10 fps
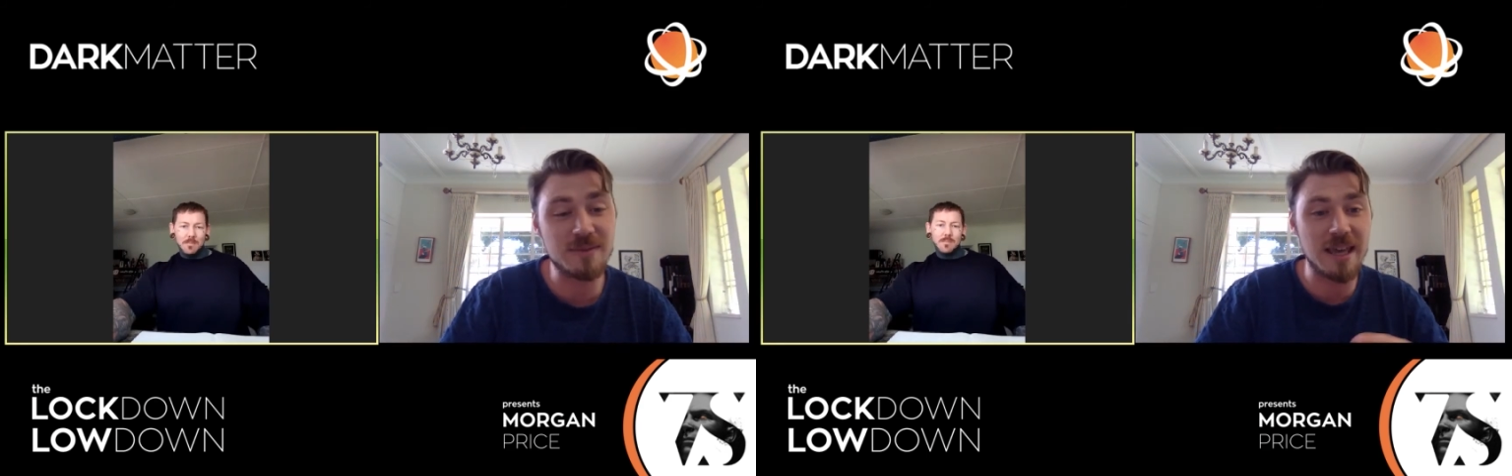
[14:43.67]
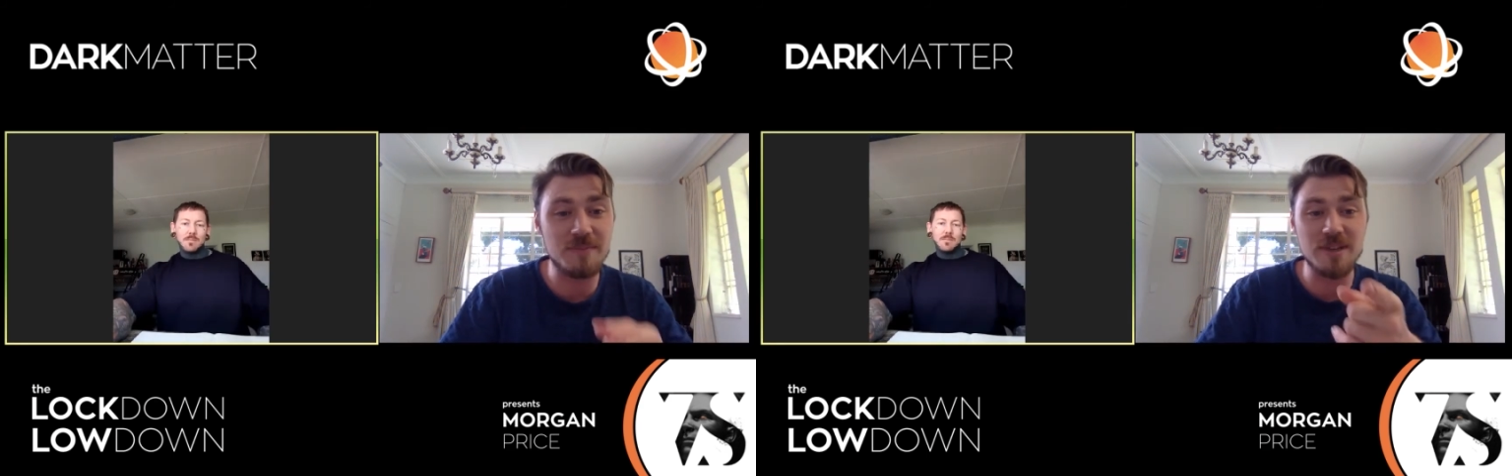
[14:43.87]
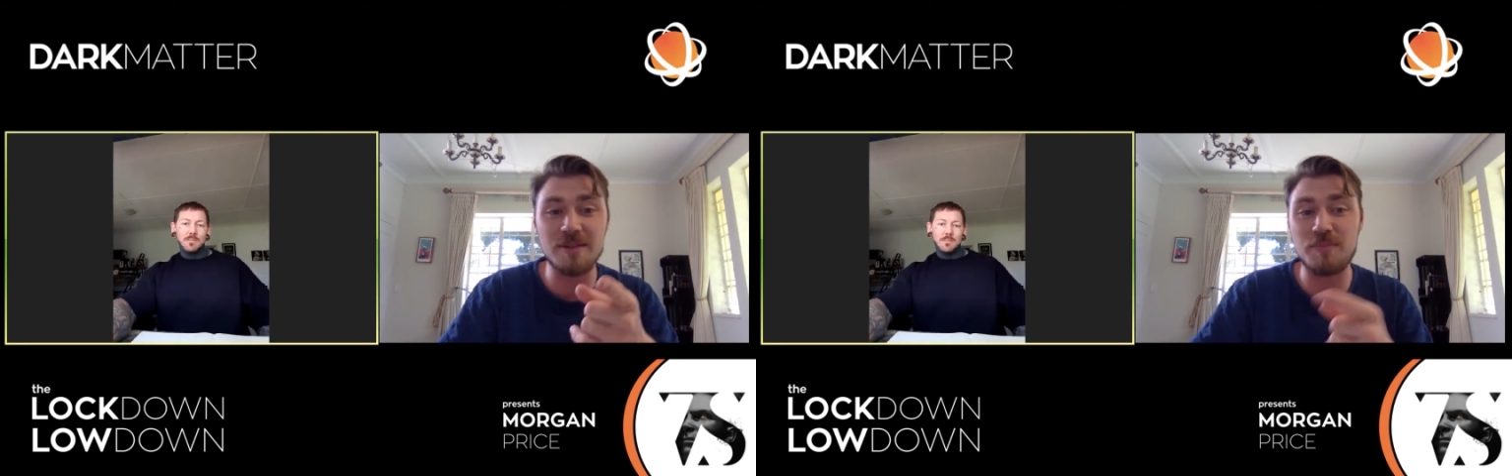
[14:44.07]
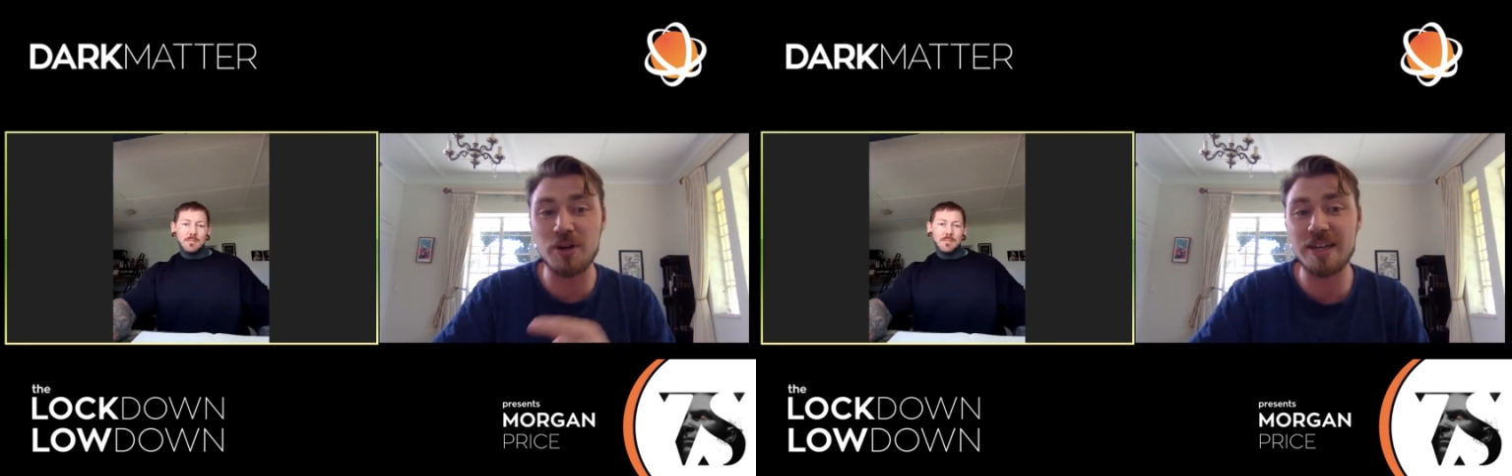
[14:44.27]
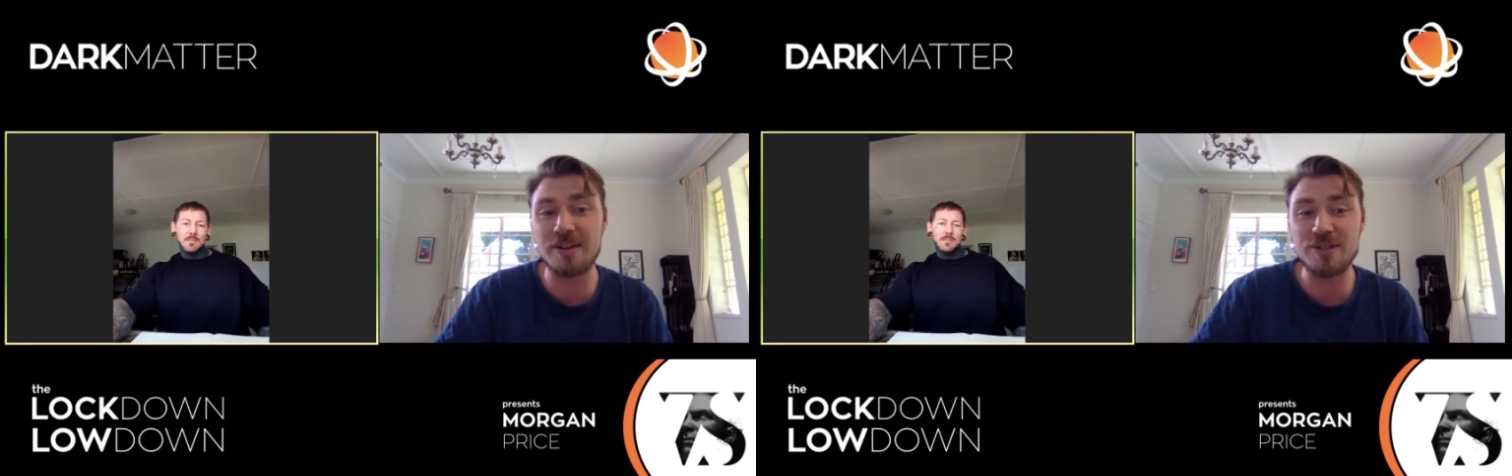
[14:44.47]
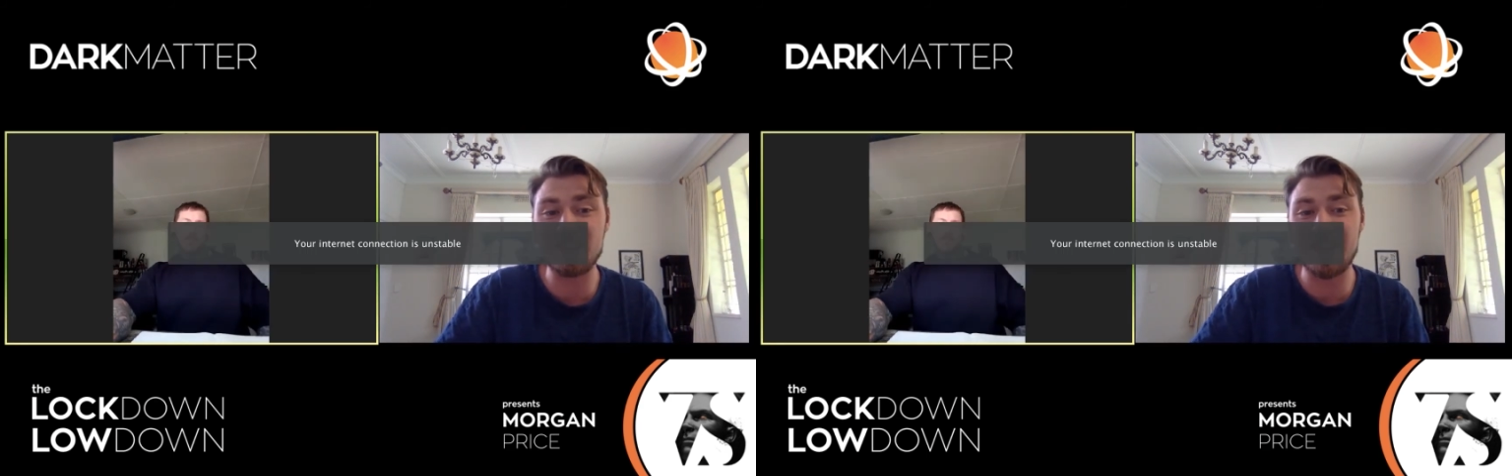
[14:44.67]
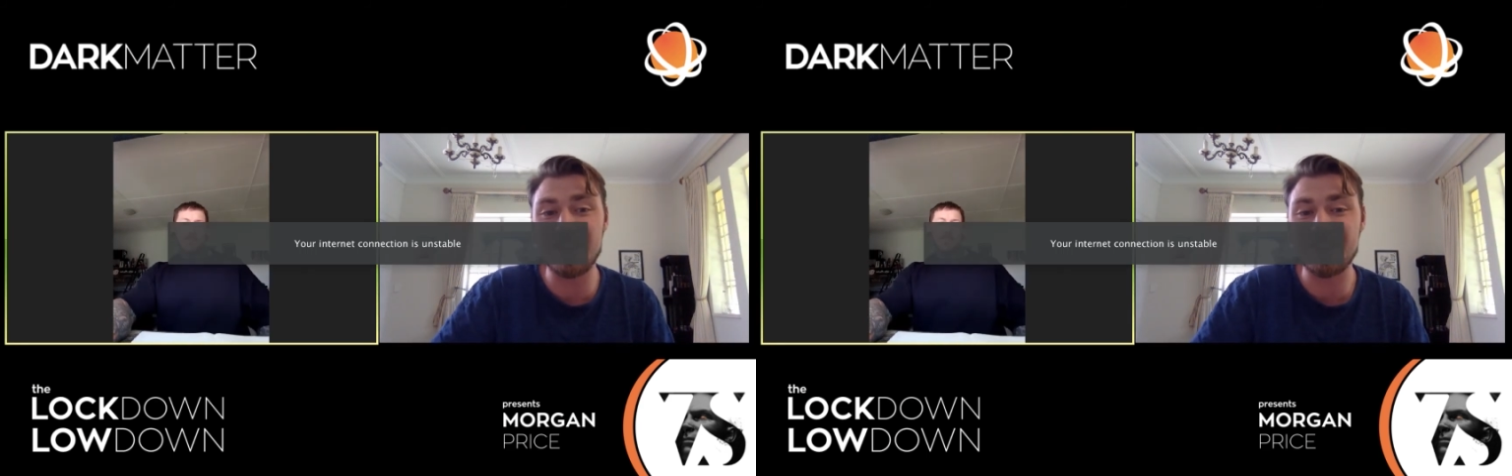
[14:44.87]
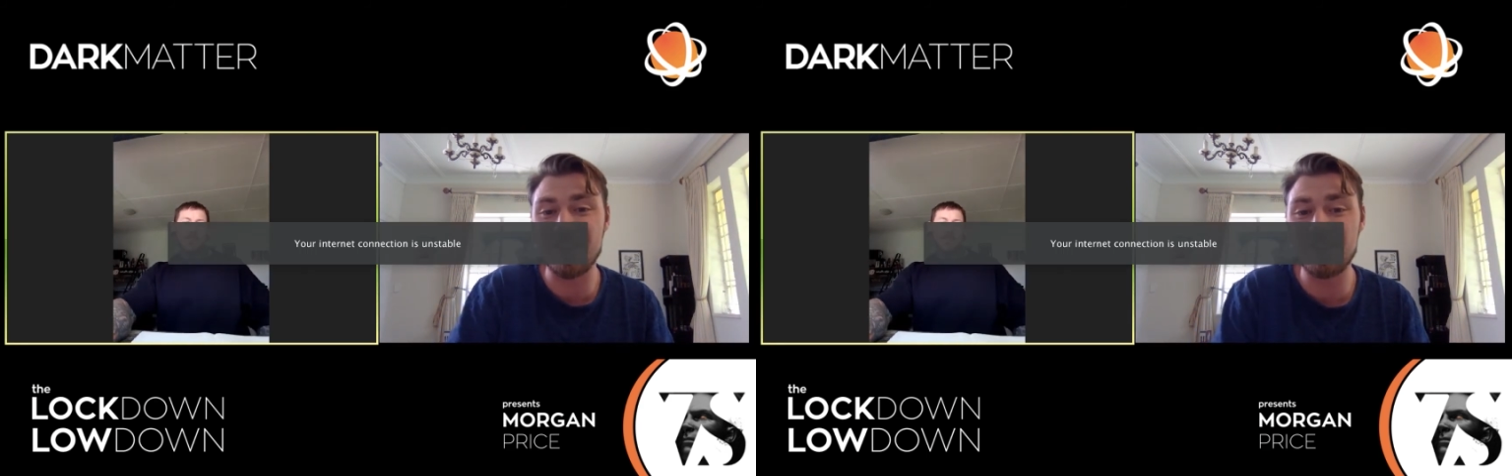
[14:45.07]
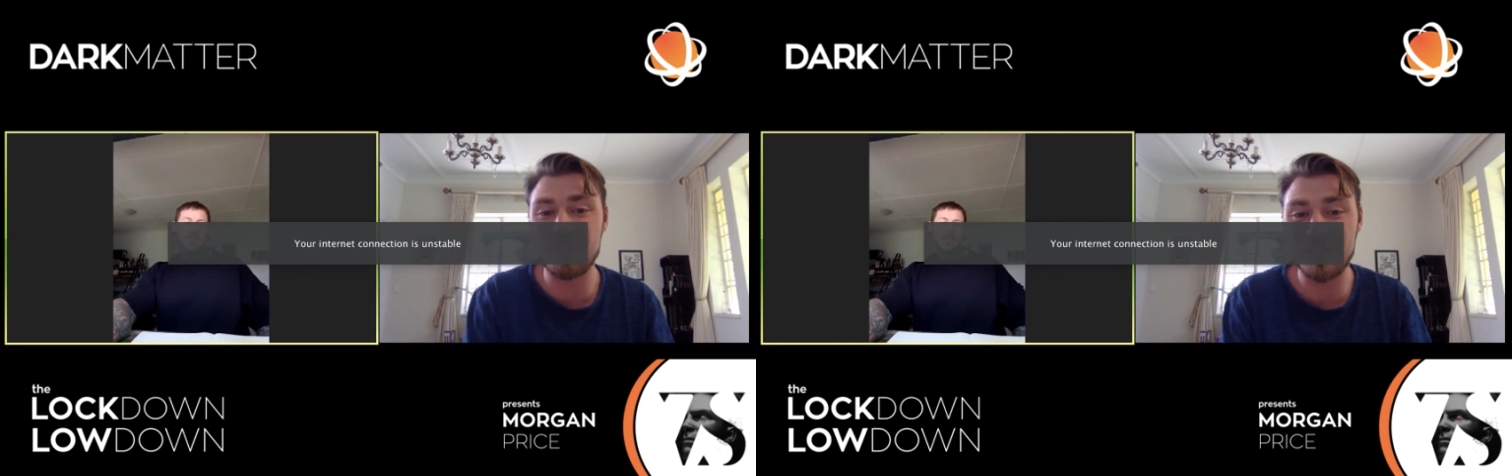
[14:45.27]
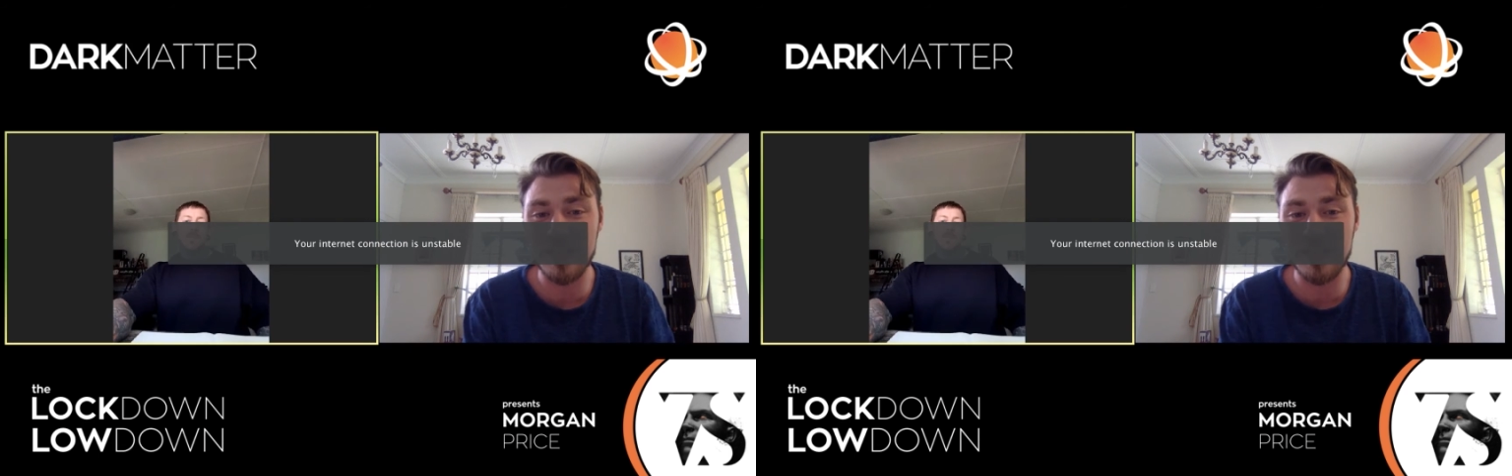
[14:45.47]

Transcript: get me a booking when you guys are open.